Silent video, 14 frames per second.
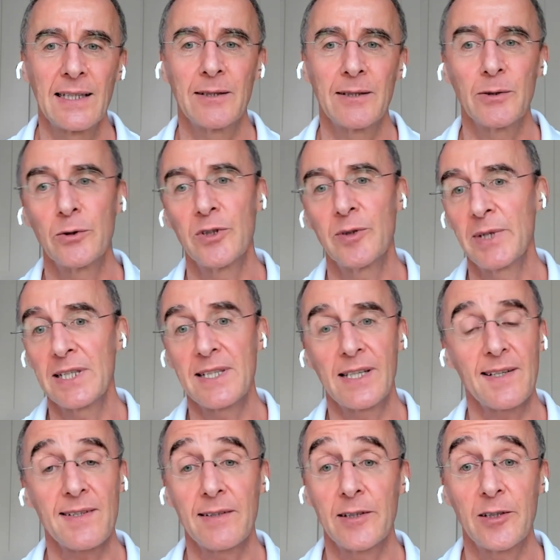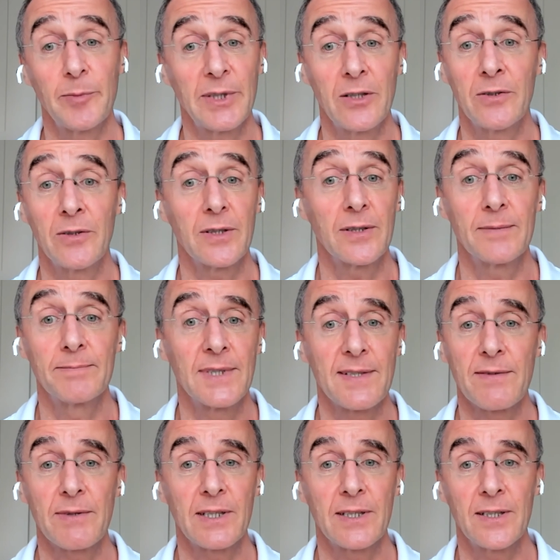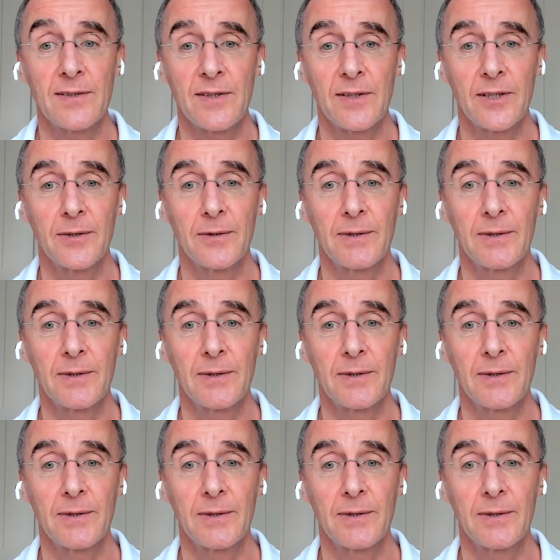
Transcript: you know, or it may take us a little bit longer. It's really hard to know.